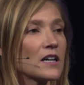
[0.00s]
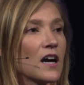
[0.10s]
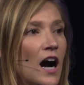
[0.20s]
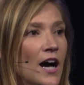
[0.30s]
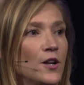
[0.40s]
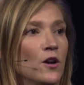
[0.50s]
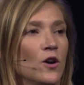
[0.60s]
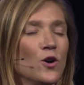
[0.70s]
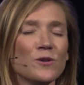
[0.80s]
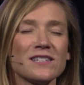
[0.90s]
a God
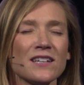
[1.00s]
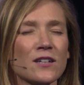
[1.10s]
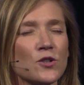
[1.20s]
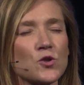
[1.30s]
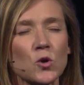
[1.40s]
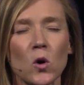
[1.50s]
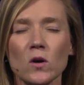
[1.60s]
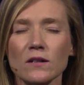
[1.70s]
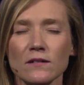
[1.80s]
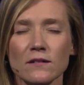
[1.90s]
who is in
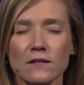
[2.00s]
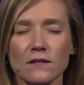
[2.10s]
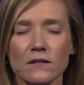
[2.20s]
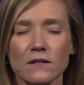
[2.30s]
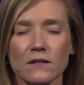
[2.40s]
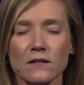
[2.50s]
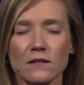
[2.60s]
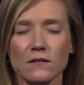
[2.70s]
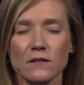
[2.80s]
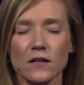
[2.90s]
control,
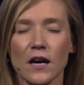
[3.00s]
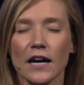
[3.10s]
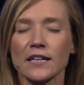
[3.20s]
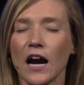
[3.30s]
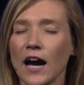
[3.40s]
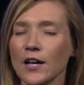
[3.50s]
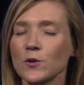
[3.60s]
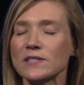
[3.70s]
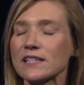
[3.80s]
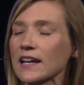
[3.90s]
a
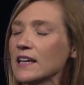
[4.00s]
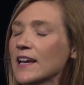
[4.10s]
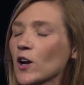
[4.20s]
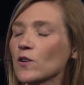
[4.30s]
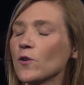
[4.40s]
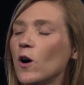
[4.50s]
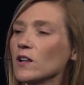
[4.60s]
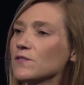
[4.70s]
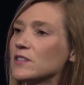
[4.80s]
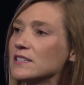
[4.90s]
God who is taking care of
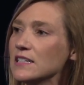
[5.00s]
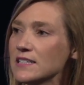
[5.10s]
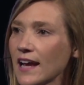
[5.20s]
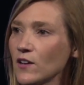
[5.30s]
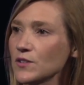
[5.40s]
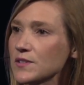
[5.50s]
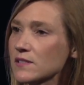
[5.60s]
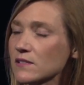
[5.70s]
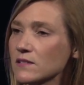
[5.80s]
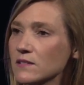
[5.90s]
all of the
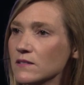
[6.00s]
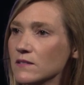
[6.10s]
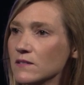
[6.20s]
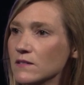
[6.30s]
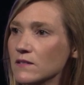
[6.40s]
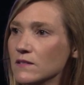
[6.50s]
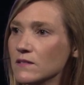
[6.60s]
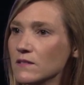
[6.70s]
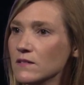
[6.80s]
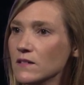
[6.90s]
details,
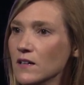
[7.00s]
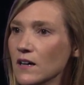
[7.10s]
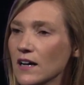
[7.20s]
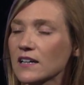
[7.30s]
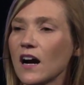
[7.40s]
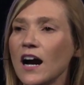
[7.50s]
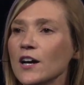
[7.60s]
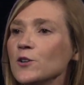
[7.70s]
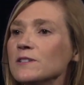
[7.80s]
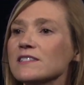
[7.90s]
a
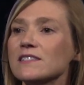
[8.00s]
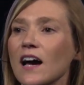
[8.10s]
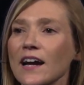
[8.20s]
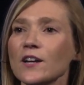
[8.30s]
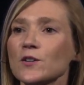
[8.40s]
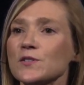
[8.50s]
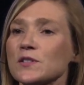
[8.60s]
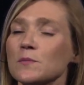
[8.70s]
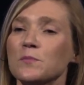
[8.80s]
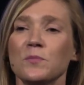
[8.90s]
God who
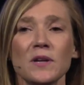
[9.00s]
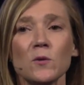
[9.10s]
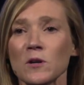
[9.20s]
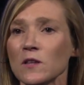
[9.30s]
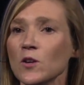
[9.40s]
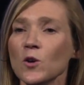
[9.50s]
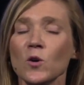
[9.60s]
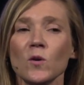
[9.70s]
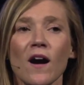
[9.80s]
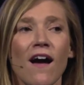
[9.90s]
desires to be with
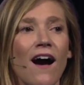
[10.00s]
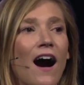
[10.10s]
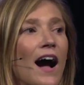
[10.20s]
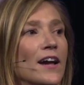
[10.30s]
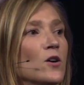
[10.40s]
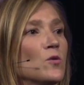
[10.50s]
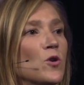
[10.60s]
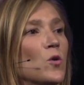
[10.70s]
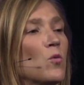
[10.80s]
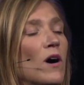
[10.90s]
you. I
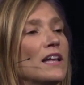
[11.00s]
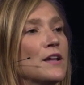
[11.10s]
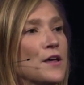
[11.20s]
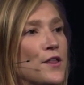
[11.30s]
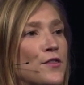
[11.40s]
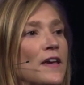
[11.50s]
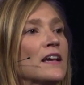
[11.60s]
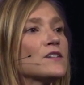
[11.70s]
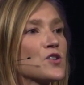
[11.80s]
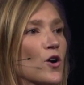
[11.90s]
don't know what
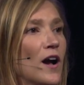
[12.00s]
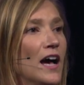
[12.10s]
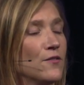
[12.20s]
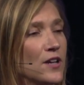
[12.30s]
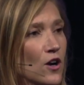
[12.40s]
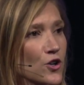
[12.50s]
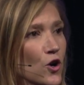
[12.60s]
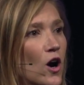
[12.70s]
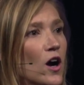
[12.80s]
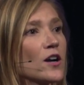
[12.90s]
things are heavy on
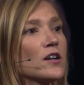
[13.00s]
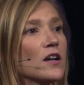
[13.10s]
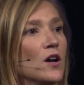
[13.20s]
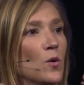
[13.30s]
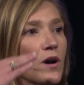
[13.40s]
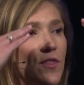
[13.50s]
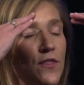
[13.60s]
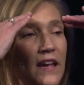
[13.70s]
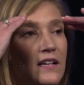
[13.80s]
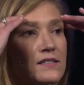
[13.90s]
your heart, what
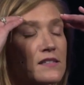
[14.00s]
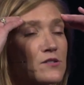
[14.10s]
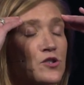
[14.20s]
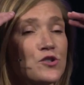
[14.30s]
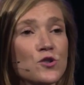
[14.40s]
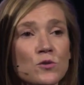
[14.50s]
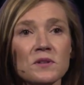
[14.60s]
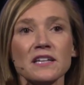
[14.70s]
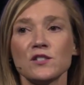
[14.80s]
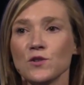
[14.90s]
things,
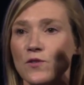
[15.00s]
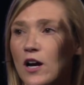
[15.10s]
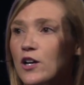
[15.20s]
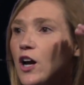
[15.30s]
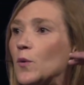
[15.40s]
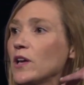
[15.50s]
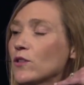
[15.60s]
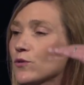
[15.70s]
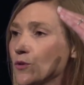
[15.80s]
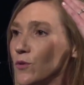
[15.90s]
to-do lists you've got
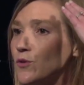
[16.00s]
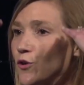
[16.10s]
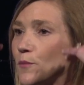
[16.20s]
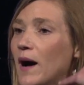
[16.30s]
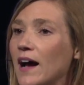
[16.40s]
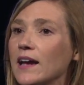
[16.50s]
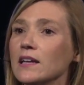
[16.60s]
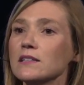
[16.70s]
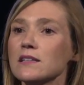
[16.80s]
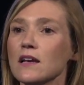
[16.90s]
going through your
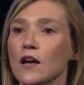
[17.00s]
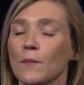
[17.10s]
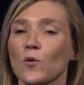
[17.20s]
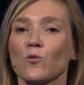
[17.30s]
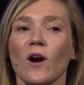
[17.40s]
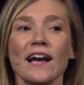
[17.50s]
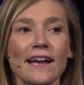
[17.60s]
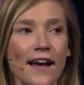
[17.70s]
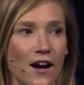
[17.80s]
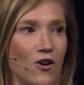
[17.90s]
mind, but
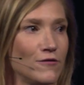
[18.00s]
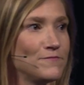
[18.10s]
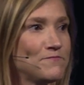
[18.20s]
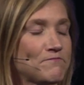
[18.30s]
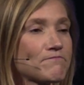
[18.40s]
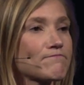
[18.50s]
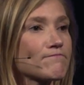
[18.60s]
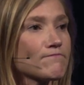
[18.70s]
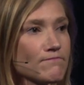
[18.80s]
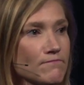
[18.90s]
right now,
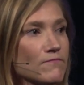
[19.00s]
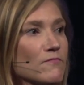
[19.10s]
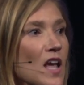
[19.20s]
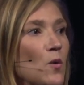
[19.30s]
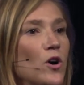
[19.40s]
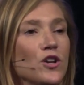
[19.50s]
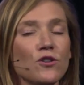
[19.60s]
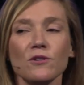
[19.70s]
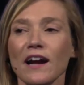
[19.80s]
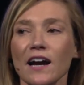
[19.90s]
I want
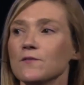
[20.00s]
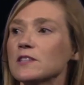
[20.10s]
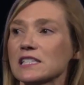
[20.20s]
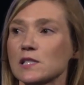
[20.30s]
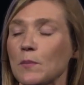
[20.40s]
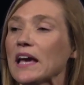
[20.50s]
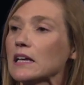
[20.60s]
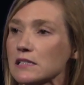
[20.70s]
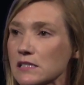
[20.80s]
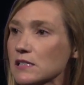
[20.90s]
you to have the
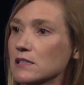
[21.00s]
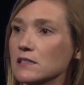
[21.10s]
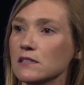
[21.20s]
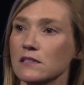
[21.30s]
space